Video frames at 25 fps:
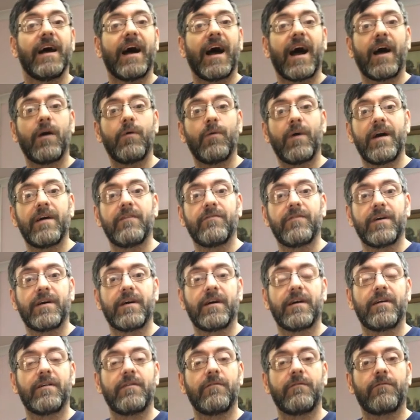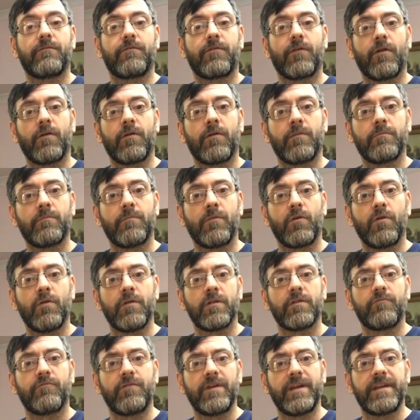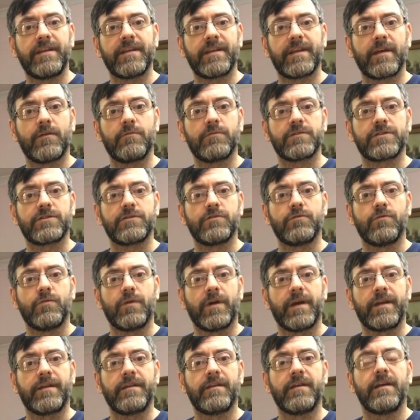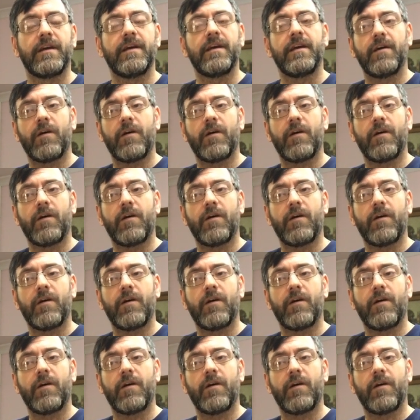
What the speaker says: However, from all the reading I was doing,